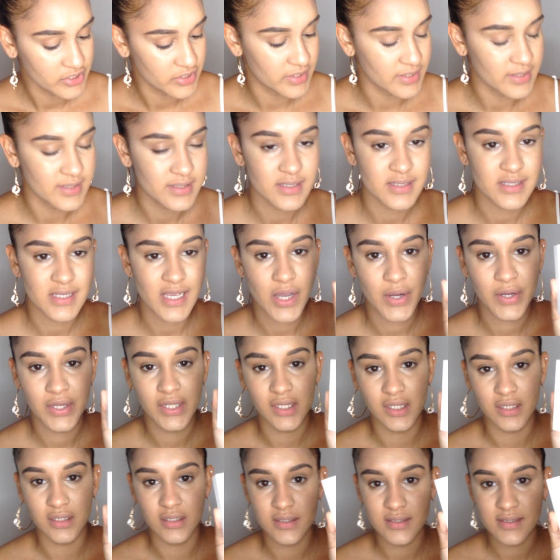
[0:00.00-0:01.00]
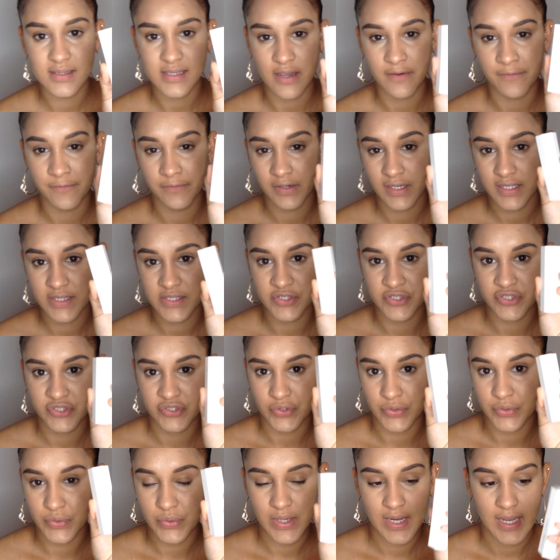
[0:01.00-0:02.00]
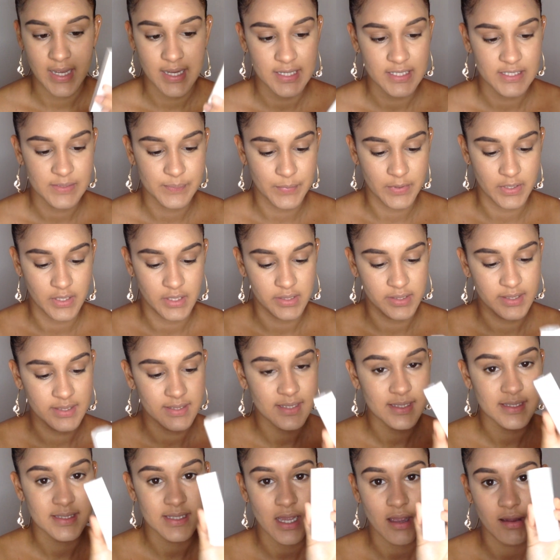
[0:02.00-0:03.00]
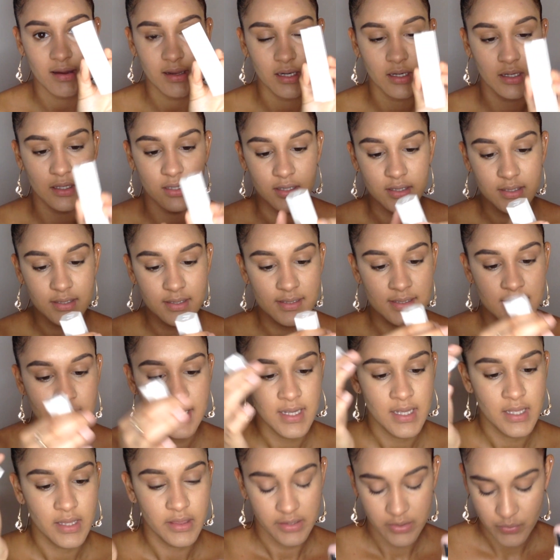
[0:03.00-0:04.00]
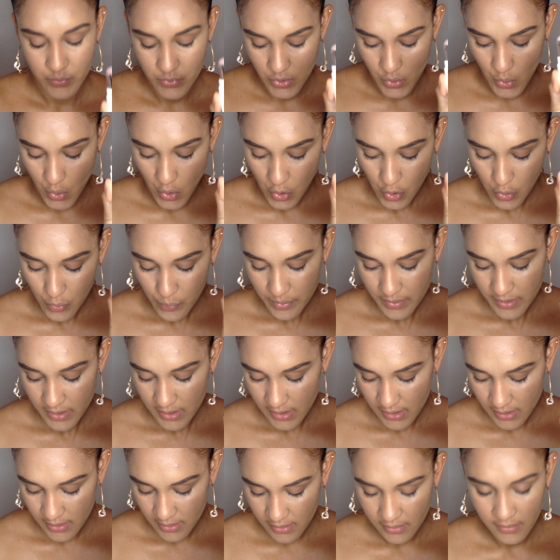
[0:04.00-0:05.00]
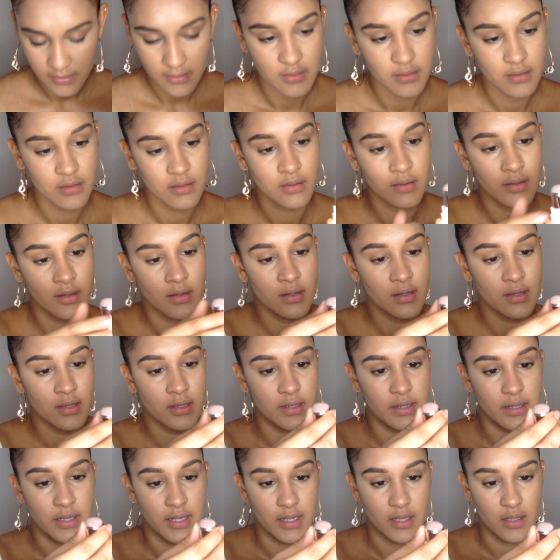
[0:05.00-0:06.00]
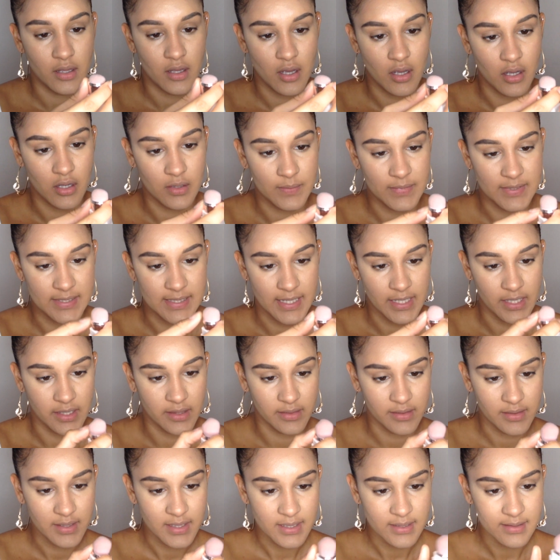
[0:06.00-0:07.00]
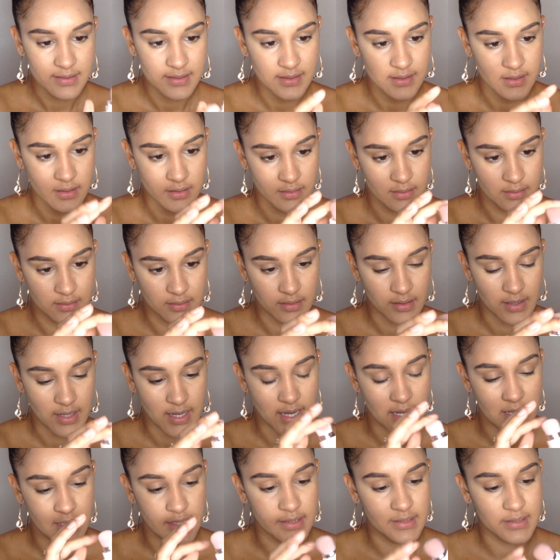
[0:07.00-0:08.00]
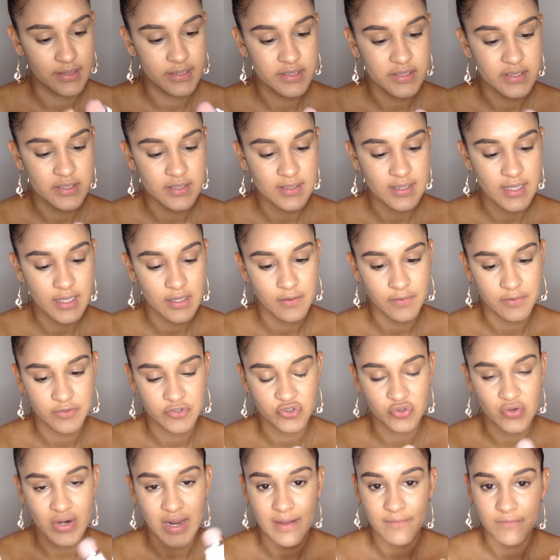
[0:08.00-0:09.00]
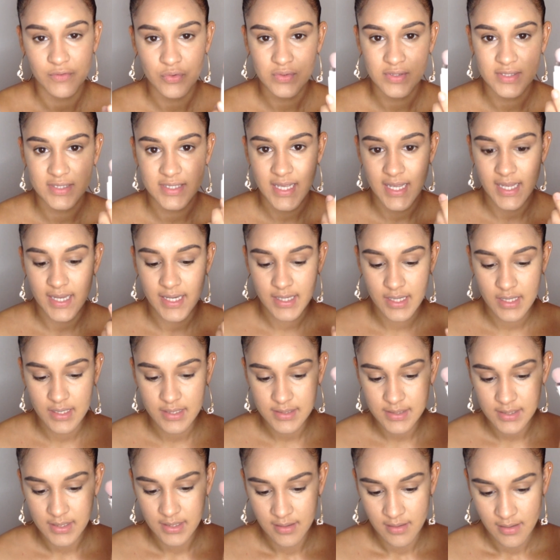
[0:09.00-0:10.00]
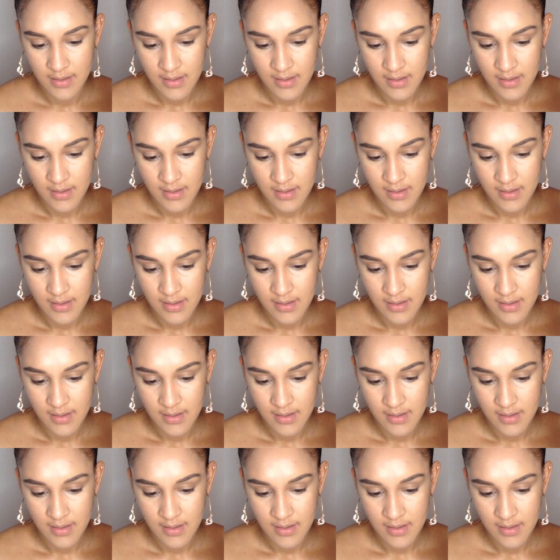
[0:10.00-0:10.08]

This is how it looks. I forgot to show you guys, but this is how it looks. Then when you open it, it comes like this, and this is like a travel size.